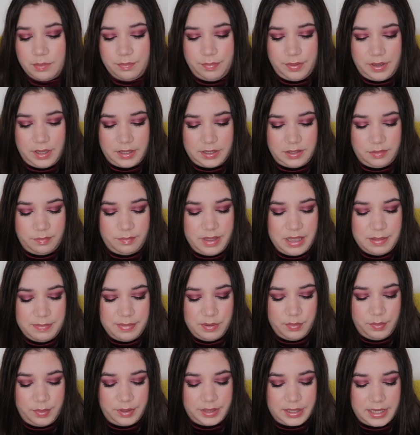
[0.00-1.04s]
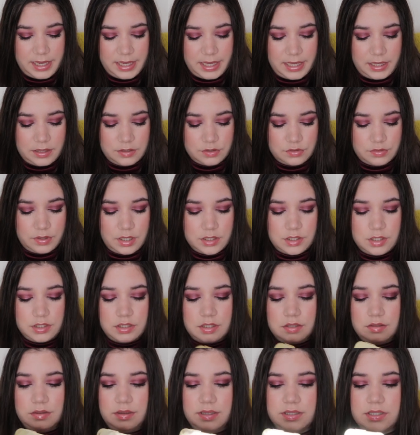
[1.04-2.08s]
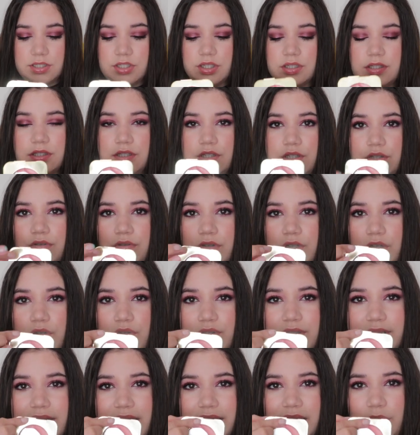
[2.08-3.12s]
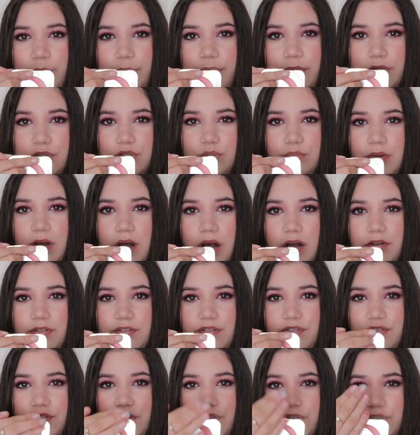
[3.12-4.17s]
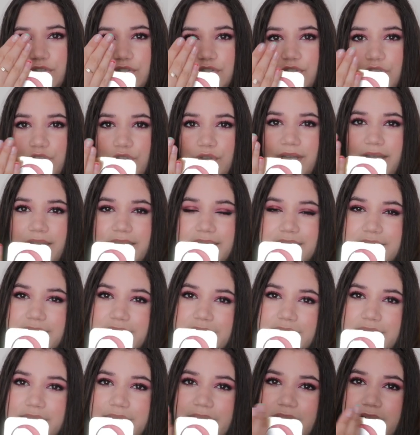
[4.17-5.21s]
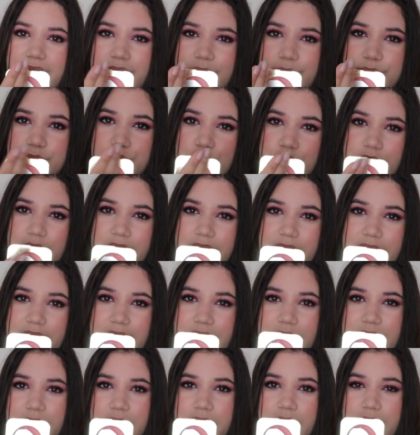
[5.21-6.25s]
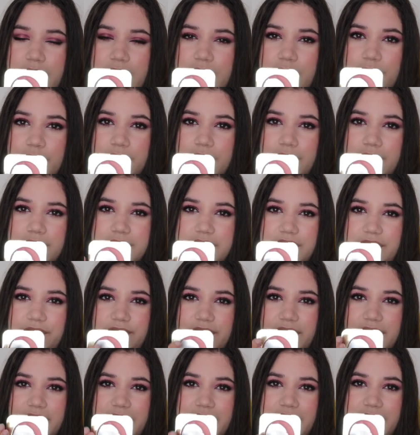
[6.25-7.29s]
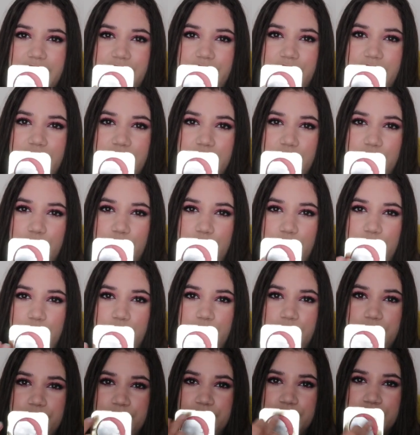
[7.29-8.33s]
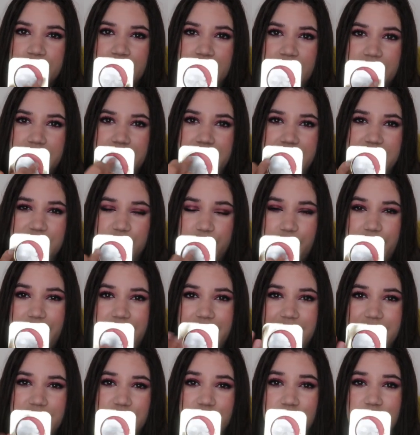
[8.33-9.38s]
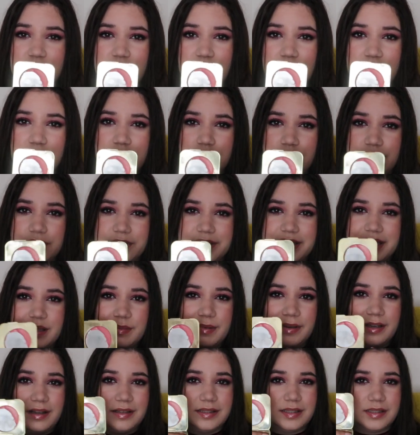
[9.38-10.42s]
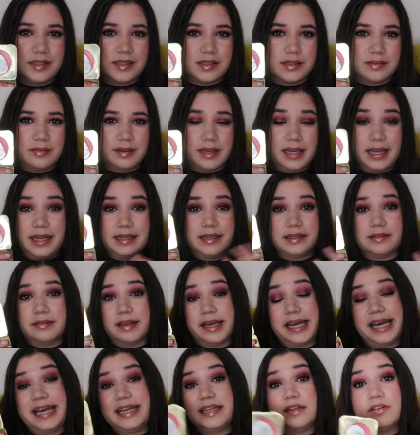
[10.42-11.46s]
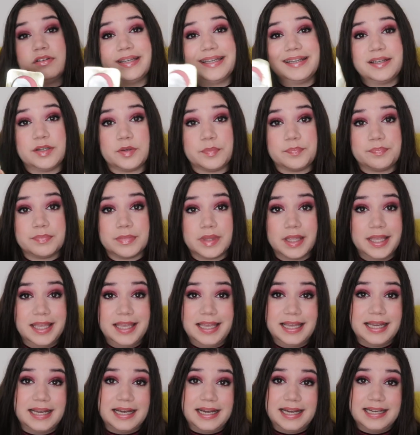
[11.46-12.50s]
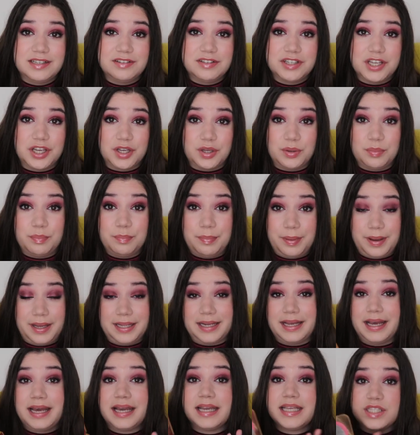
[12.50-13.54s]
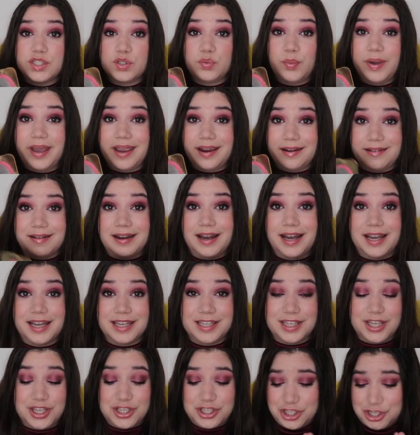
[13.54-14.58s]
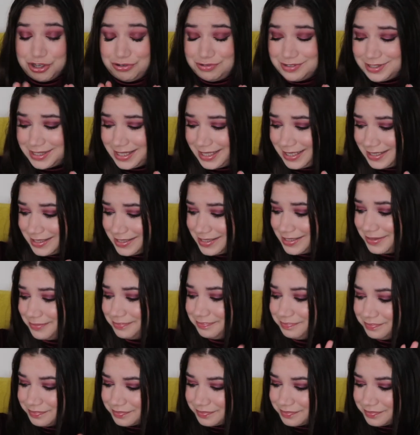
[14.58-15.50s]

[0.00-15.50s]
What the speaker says: but maybe what I can try to do is just to use like the bottom half first so you can see how I'm moving in, because I feel like if I go this way it's just harder to see because it's, I don't know, but I swear I use this.